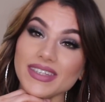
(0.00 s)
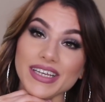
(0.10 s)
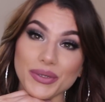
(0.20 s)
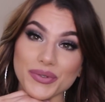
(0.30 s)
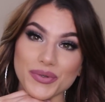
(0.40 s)

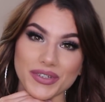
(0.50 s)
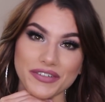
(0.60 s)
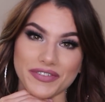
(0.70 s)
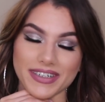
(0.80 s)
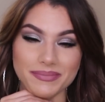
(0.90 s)
and it was
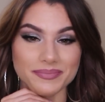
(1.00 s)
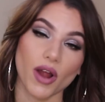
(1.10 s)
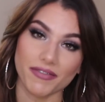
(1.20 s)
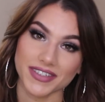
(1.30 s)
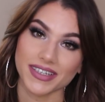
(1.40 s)
really fun. We're
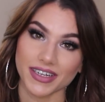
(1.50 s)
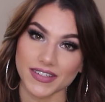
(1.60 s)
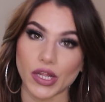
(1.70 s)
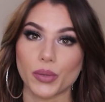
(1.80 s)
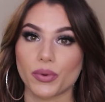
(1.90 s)
obviously gonna
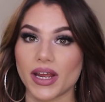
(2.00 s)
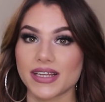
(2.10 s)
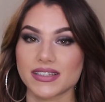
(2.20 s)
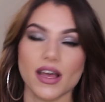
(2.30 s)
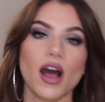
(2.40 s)

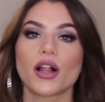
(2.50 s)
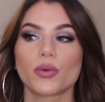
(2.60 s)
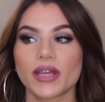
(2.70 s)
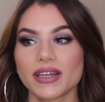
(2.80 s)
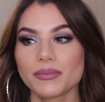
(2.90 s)
celebrate
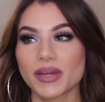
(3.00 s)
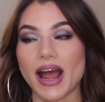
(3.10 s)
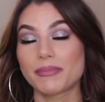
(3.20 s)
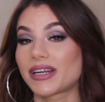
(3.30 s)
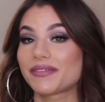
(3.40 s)
Halloween but
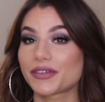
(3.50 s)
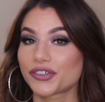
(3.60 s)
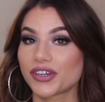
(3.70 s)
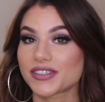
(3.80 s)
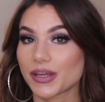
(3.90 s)
I'm not even
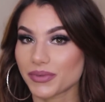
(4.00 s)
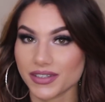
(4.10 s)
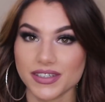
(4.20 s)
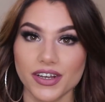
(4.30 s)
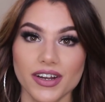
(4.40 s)
gonna dress up
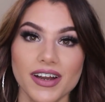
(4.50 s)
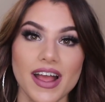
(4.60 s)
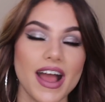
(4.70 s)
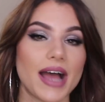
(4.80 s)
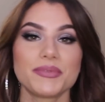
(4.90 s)
this year.
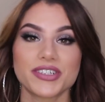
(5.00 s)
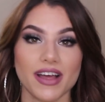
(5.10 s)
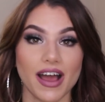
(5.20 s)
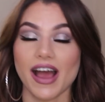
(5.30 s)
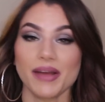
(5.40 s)
I'm
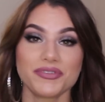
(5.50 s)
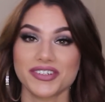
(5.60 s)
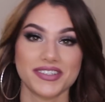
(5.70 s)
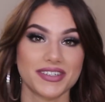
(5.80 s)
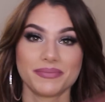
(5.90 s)
just, I'm
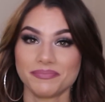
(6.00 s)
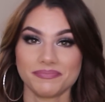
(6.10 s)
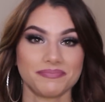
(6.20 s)
just,